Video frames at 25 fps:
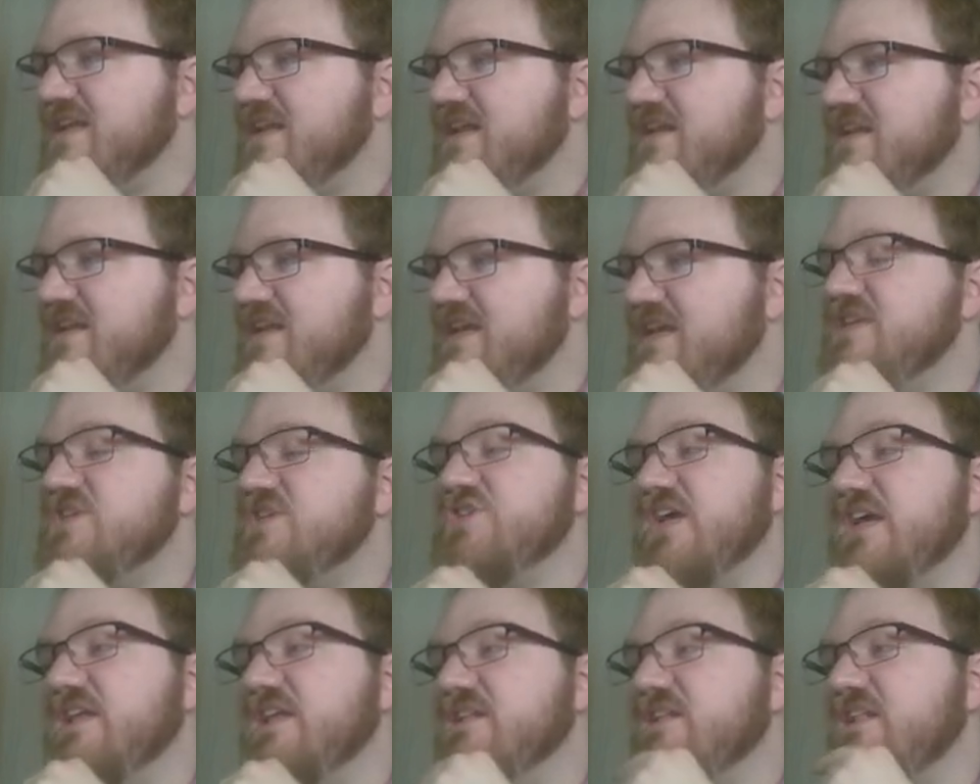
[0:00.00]
lead on
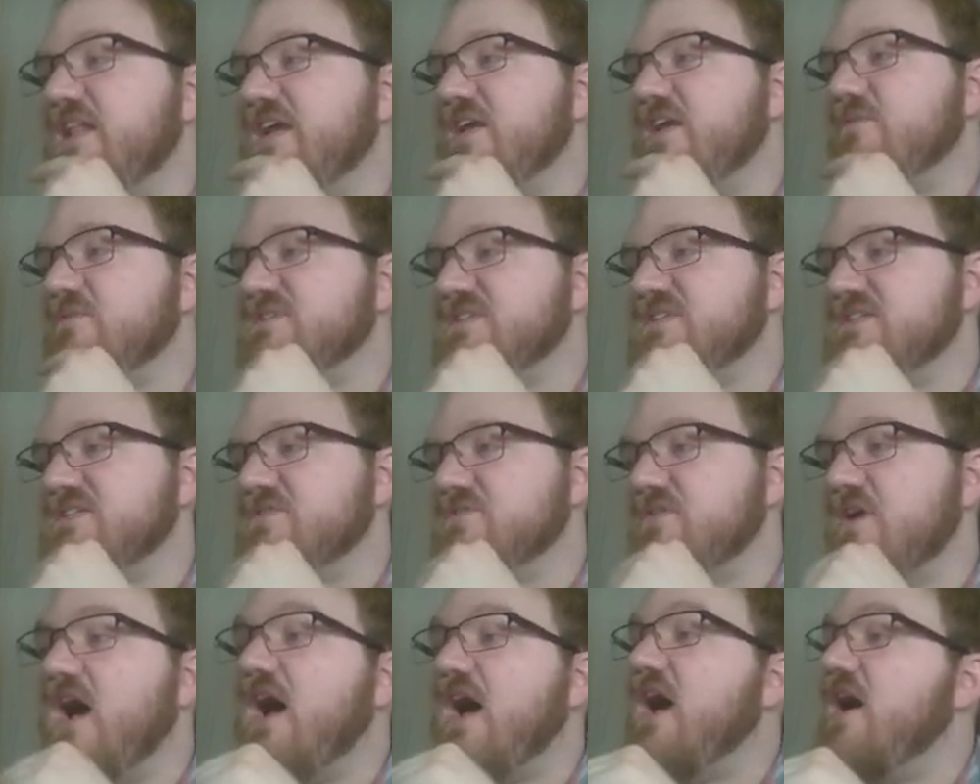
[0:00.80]
each end, like a
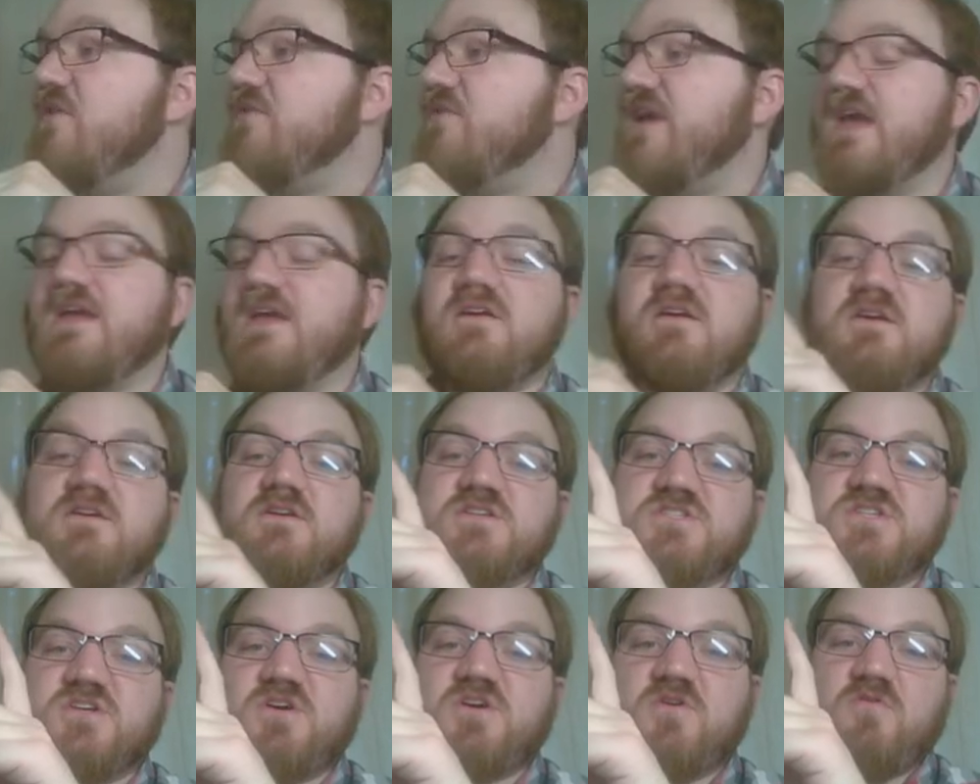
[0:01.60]
resistor. Ah, okay.
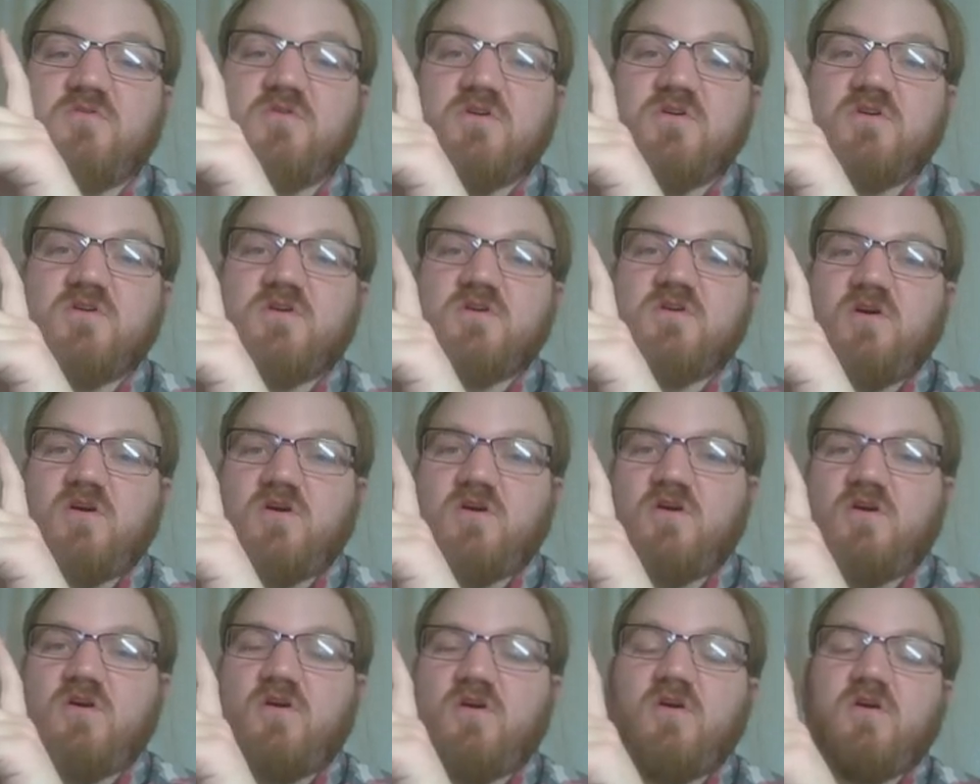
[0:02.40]
So
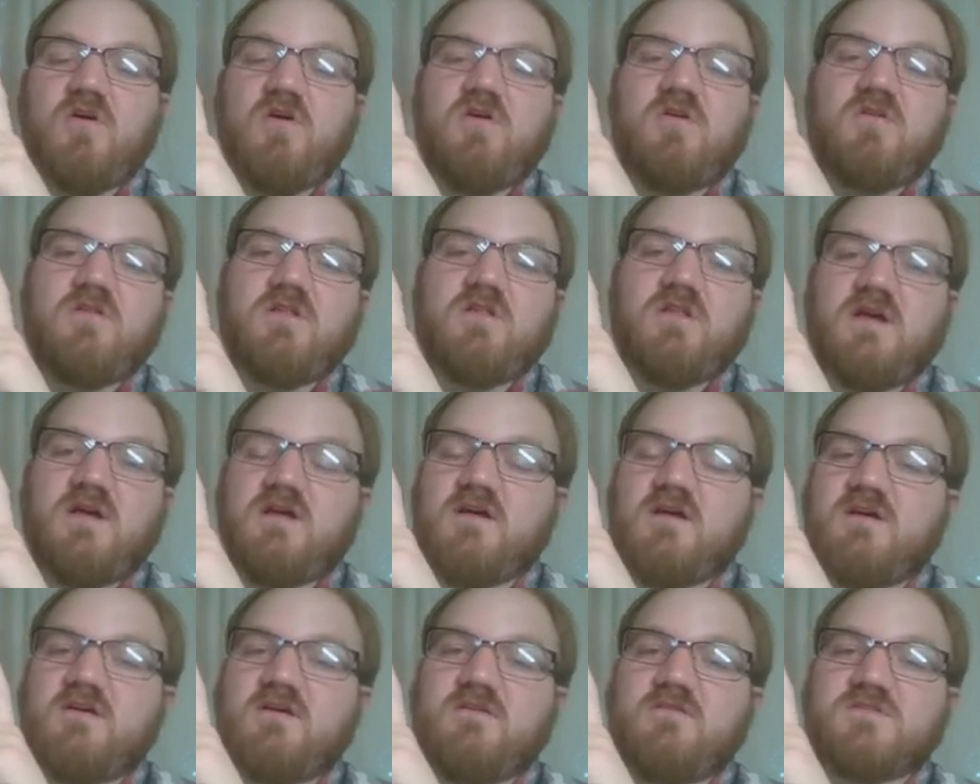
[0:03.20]

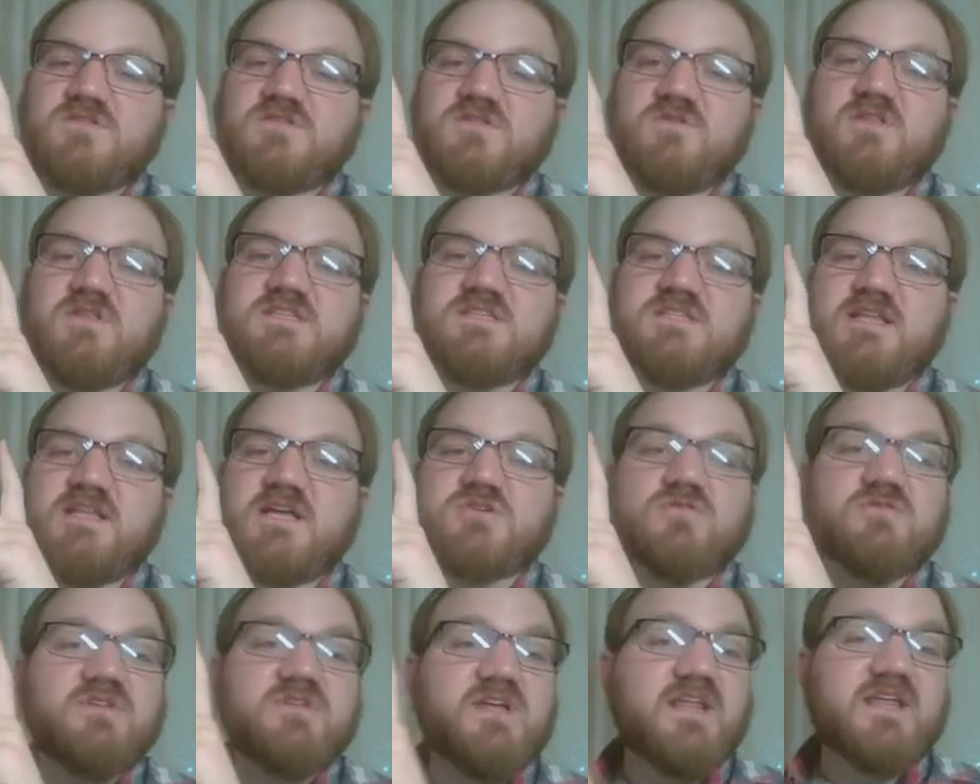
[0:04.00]
so this
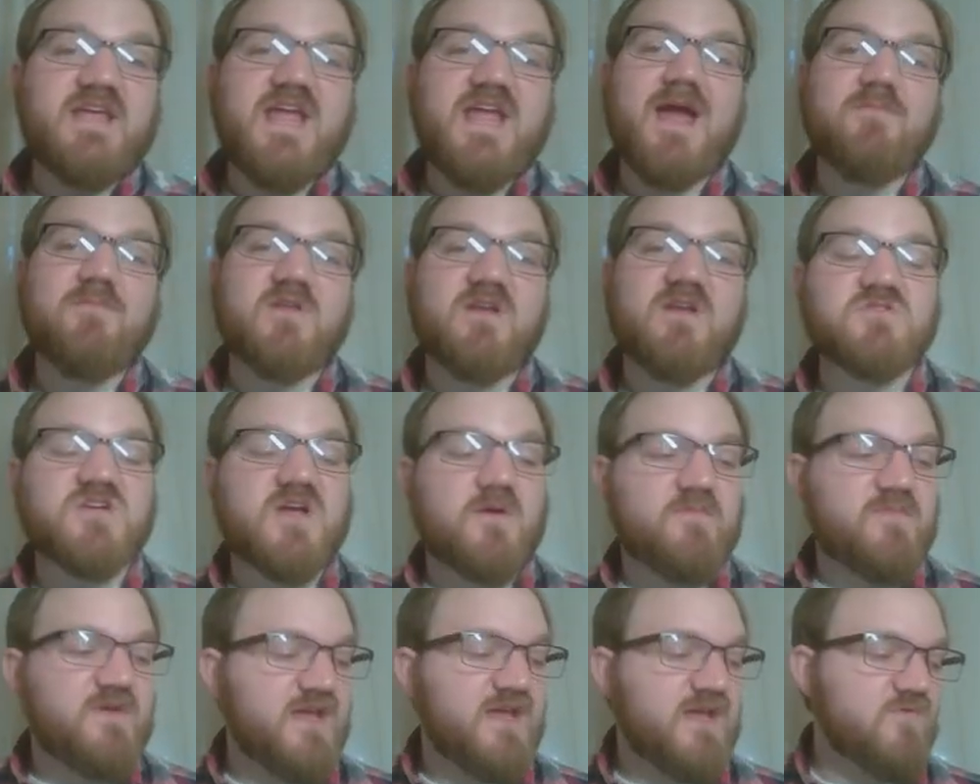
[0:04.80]
electrolytic cap that I'm
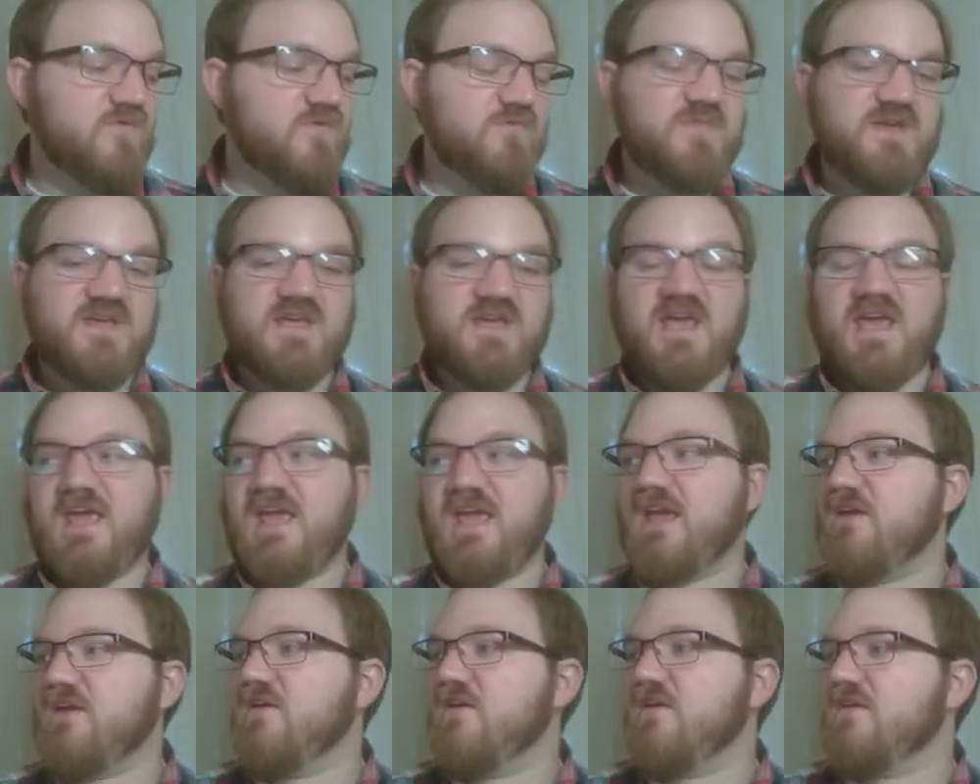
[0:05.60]
dropping in will
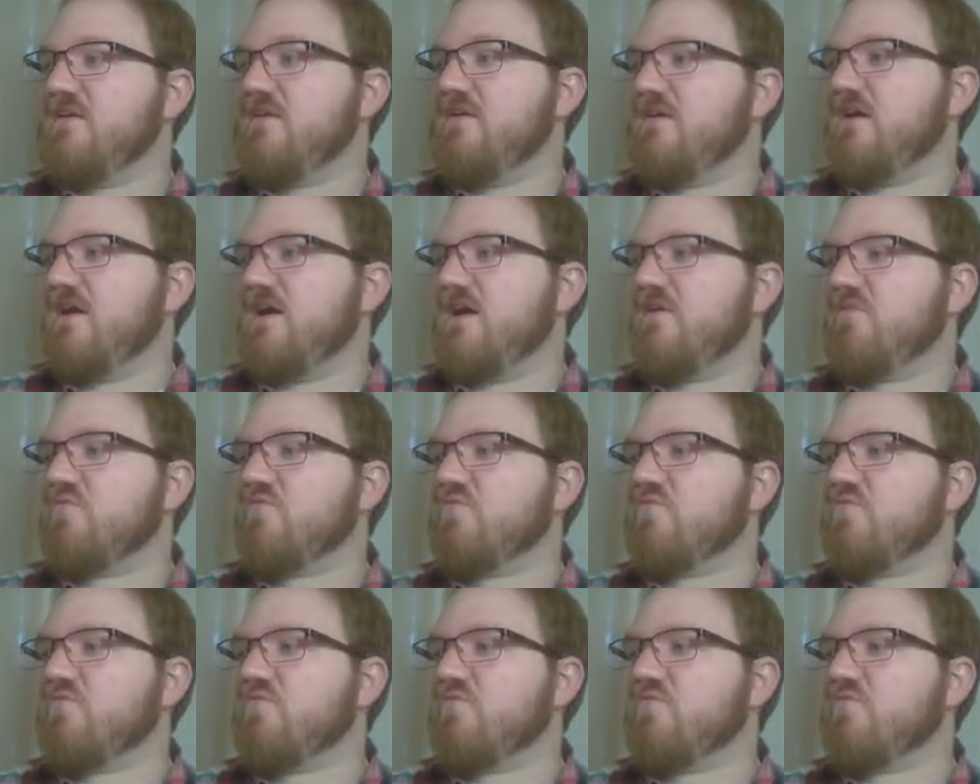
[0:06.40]
be a